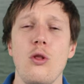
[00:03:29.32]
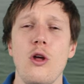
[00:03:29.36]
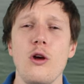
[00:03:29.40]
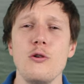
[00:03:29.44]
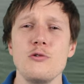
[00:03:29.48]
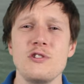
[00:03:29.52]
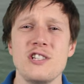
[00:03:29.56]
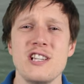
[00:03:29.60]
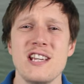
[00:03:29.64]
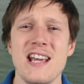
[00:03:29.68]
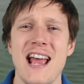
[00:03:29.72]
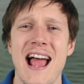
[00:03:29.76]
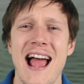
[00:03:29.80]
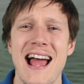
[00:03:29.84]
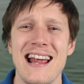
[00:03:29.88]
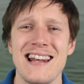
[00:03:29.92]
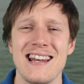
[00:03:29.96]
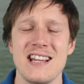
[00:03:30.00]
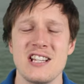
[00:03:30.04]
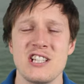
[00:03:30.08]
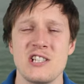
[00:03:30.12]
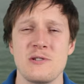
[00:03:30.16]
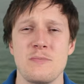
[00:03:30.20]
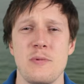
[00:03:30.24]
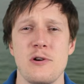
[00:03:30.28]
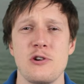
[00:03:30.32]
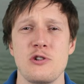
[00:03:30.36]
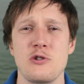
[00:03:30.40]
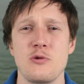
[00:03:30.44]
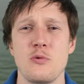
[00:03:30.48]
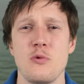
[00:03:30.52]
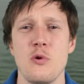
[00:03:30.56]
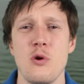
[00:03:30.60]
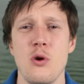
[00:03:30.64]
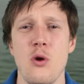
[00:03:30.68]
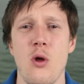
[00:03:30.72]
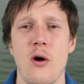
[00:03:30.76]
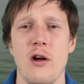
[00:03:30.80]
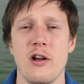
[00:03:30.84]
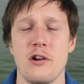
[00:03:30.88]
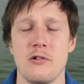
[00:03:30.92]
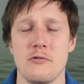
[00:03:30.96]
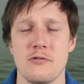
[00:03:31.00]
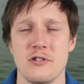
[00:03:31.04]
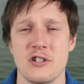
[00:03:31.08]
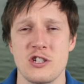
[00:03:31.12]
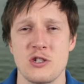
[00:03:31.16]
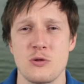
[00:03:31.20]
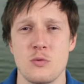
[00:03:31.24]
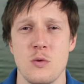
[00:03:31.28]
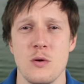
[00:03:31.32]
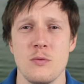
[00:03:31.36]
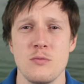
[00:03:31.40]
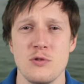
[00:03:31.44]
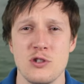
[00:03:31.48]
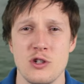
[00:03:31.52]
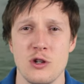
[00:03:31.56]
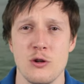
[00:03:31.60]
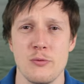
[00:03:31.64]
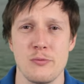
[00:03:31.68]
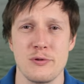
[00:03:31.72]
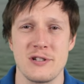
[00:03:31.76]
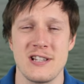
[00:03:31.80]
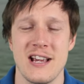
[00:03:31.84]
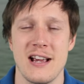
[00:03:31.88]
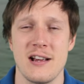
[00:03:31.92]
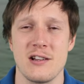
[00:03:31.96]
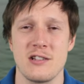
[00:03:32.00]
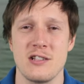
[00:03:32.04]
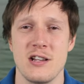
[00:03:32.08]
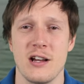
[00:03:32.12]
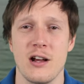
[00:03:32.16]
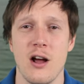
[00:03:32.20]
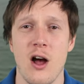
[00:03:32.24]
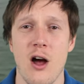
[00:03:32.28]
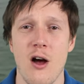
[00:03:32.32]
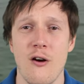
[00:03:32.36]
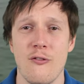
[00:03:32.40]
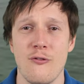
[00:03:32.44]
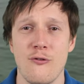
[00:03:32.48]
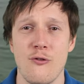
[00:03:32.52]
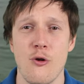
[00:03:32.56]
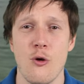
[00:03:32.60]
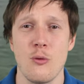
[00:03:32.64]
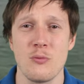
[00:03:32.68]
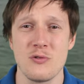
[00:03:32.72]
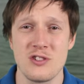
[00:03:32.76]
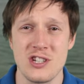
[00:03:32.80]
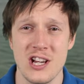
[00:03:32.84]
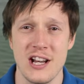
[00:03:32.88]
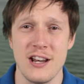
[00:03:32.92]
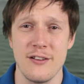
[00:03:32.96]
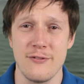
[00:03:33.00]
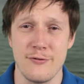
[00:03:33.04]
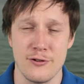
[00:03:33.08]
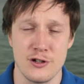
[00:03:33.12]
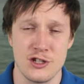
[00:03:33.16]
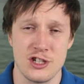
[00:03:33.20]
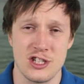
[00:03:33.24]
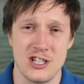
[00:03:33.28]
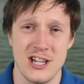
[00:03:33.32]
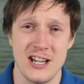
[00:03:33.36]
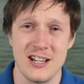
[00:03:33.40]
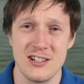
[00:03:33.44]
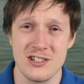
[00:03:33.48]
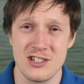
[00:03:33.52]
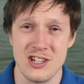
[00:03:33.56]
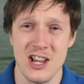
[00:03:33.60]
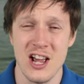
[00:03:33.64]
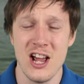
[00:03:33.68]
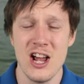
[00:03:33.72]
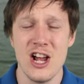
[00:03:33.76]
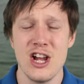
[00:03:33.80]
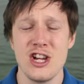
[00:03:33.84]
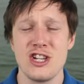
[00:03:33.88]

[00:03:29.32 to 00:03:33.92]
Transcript: Although she had a special Lycra swimsuit protecting her from jellyfish stings,